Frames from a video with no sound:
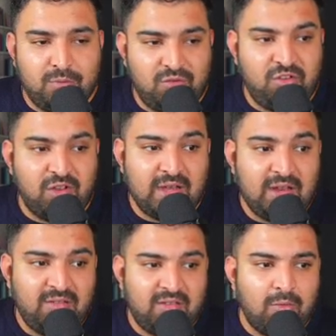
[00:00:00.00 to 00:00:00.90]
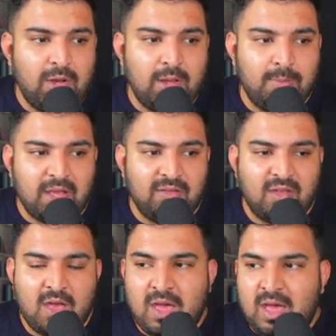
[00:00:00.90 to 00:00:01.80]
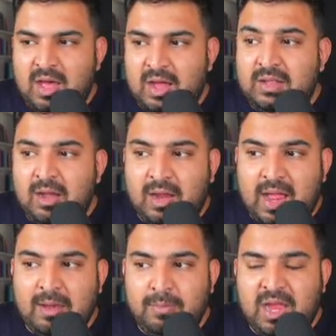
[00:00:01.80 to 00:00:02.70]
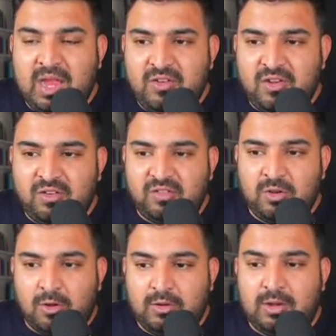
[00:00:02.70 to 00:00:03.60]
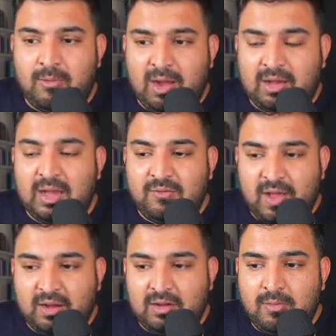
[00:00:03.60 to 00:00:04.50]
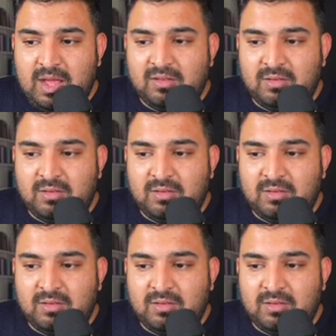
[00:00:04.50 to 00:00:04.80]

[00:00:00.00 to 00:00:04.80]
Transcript: Chinese sounding, because there can be agents, not directly factory as